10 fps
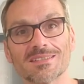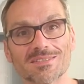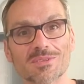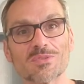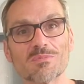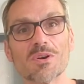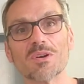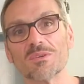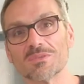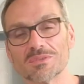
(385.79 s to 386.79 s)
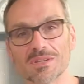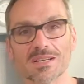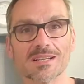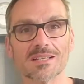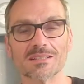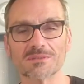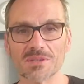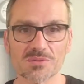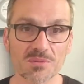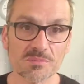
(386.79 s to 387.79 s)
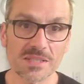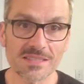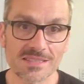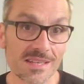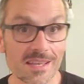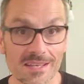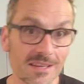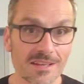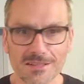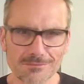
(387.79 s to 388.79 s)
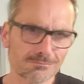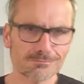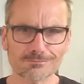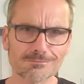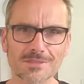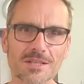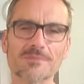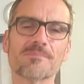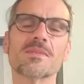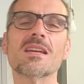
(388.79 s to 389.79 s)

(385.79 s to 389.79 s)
So tomorrow, which will be today, kind of, you know,